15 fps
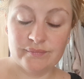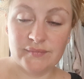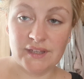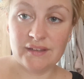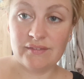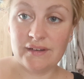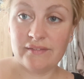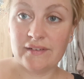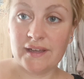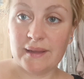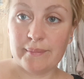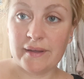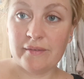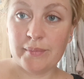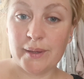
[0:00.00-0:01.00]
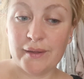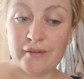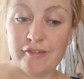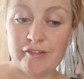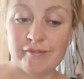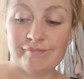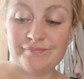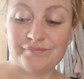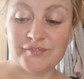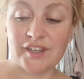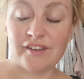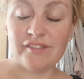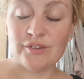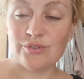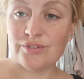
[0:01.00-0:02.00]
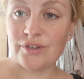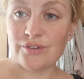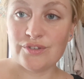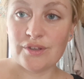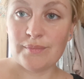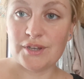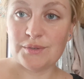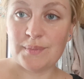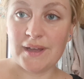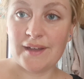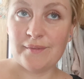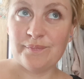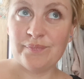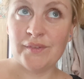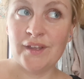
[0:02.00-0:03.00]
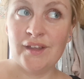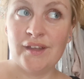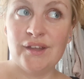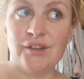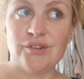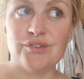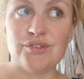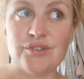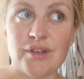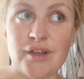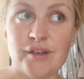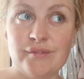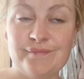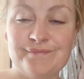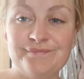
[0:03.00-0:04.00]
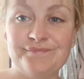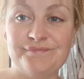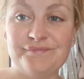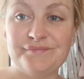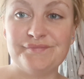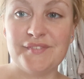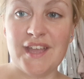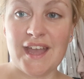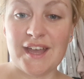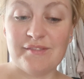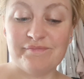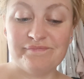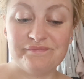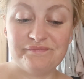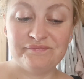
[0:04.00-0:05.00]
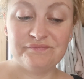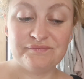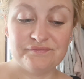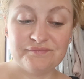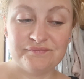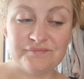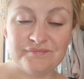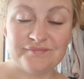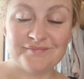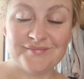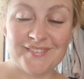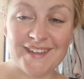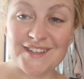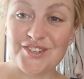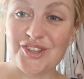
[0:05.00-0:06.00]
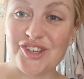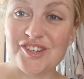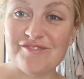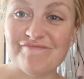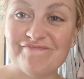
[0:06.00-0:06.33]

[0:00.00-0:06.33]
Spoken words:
Even if I am at a puff, I feel so, so much better. So yeah, that's good.